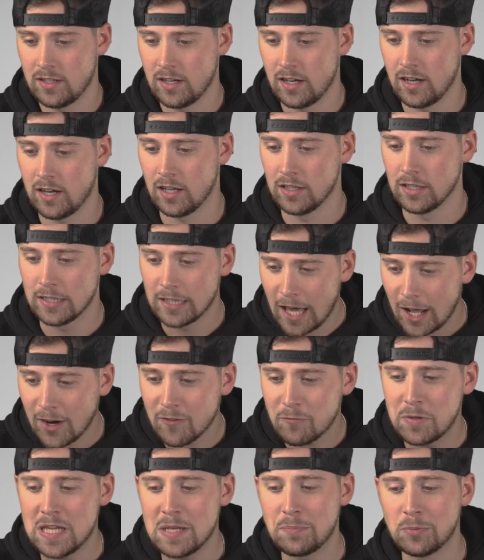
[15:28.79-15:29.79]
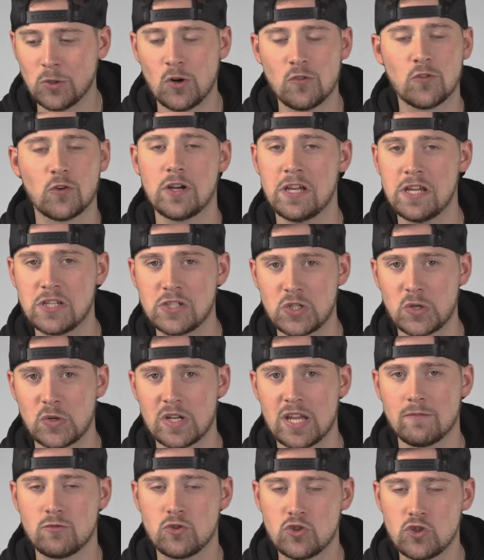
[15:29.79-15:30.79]
A lot of people over
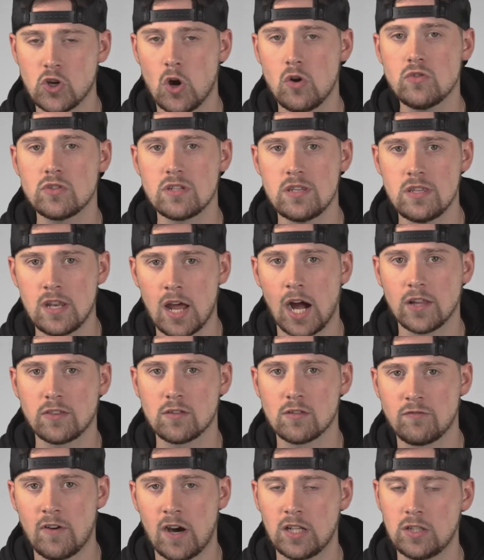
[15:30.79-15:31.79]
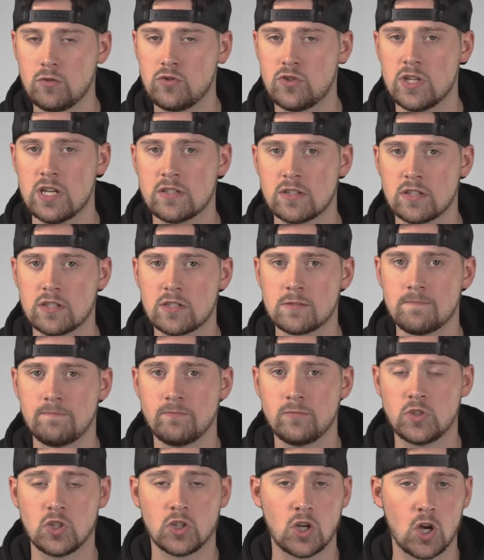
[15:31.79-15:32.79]
history have chosen not to follow Jesus,
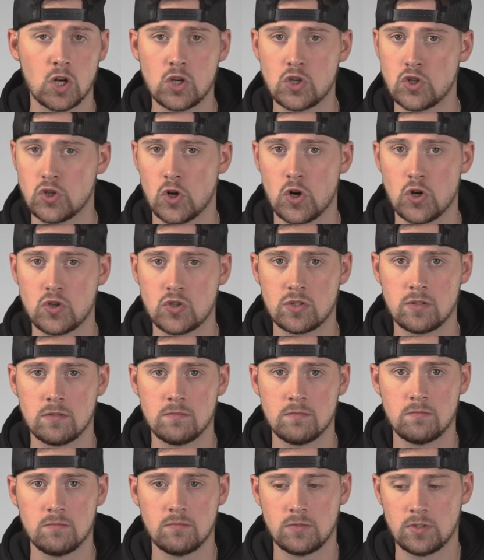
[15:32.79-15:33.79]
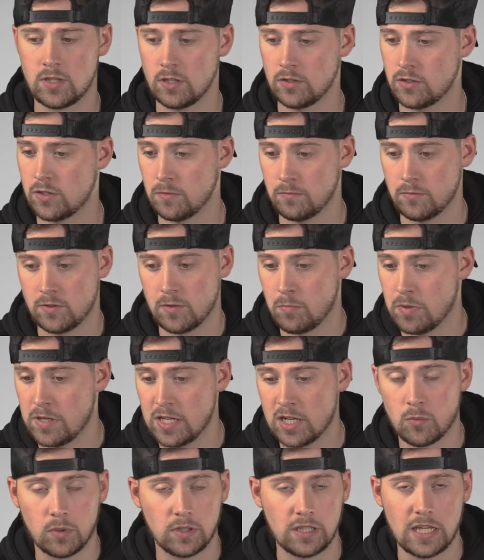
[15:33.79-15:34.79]
to go to church, to, to, to
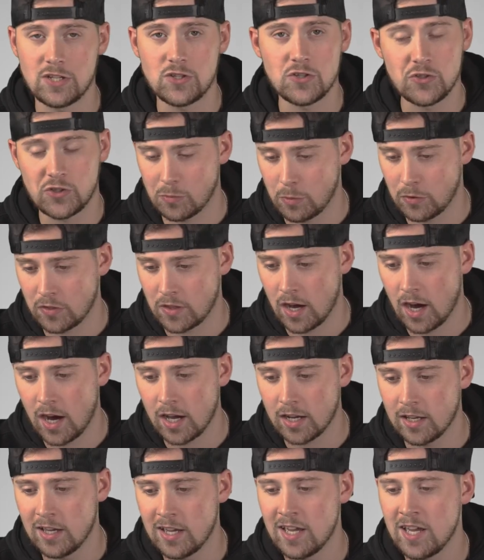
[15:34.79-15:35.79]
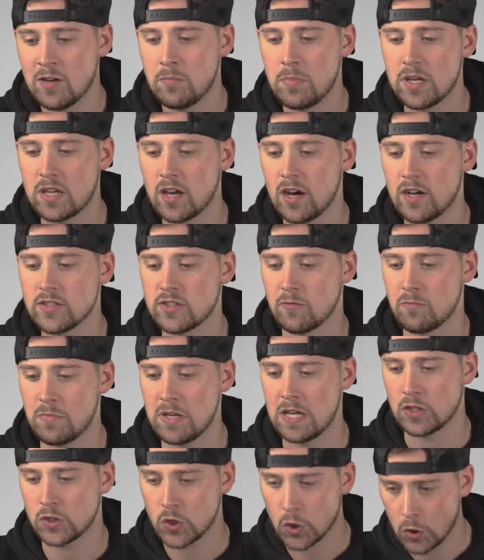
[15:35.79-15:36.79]
be in a relationship with God because of
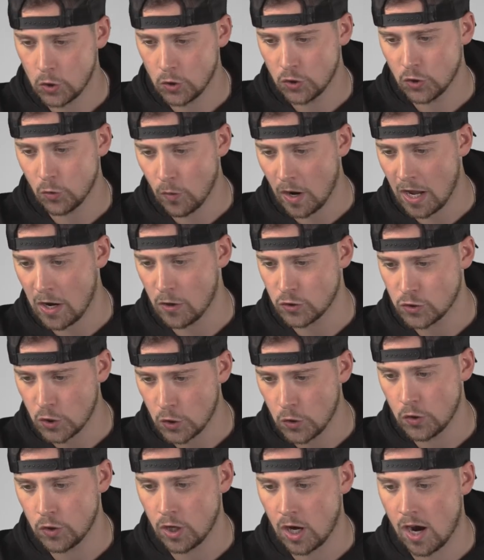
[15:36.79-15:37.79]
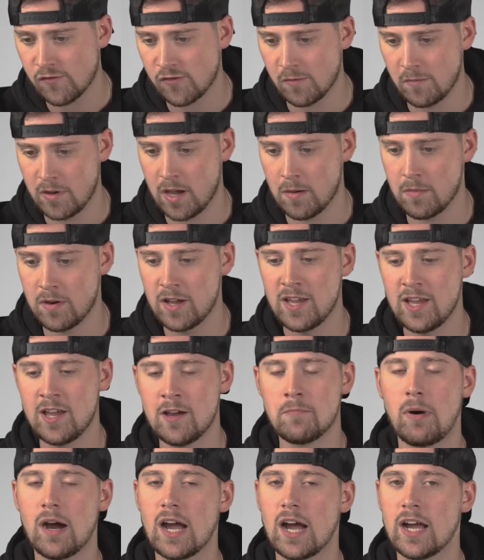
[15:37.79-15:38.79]
being turned away or turned off from Him
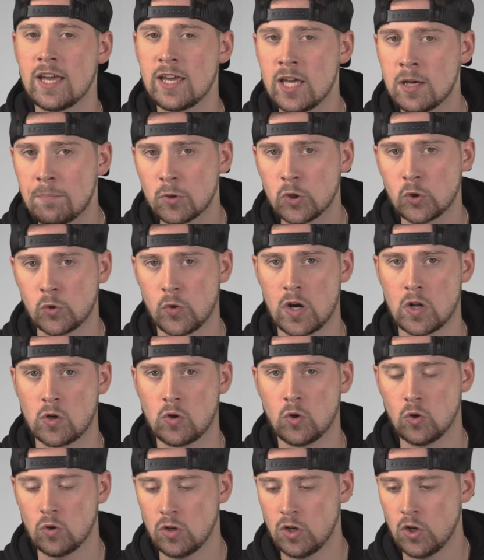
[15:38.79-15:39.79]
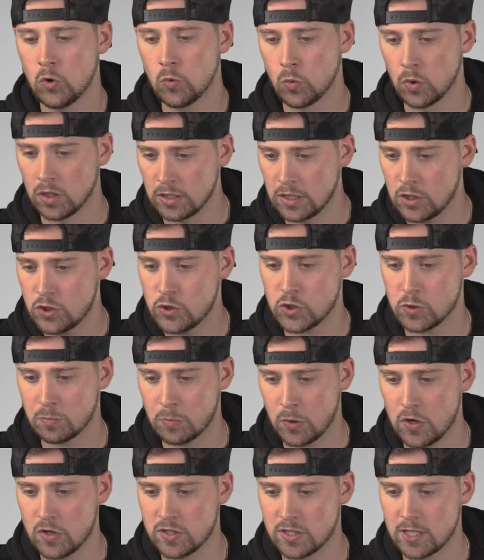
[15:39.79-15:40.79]
by a hypocritical religious
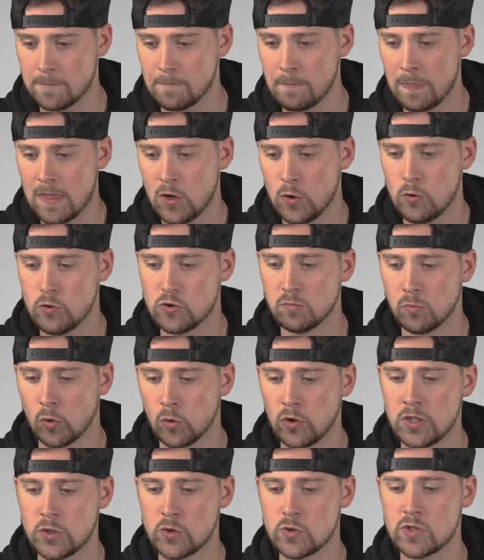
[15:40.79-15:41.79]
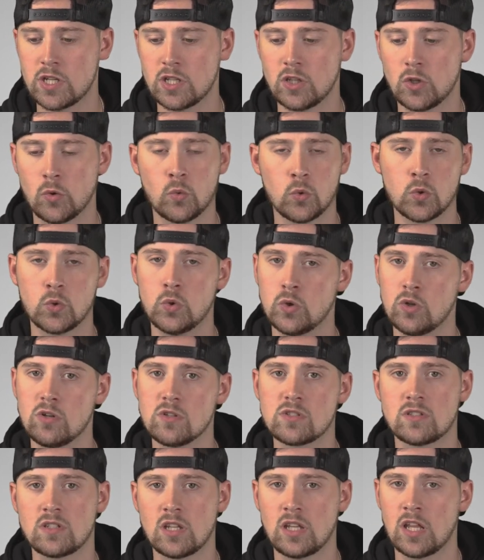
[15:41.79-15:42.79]
person who's more interested in the
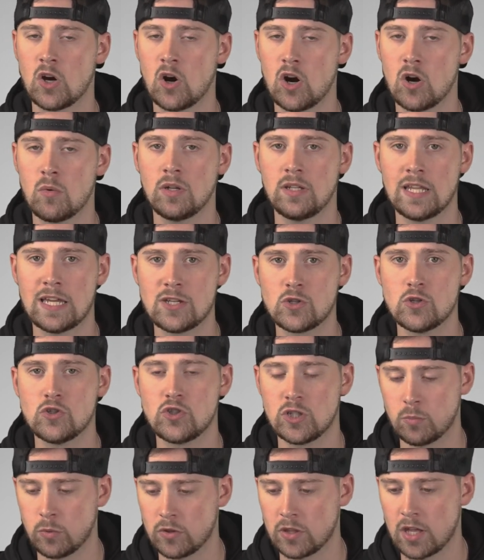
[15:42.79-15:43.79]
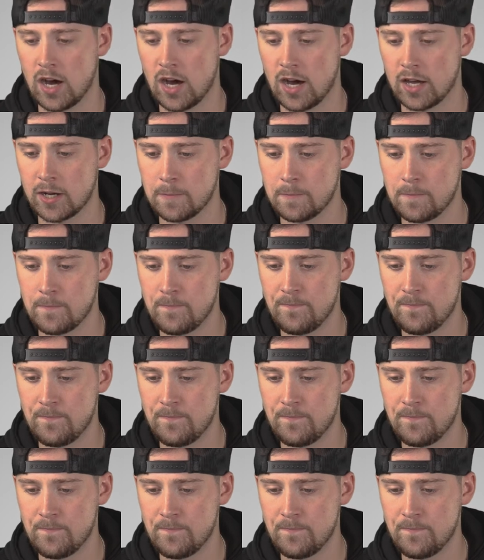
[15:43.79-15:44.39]
rules than they are a relationship with God.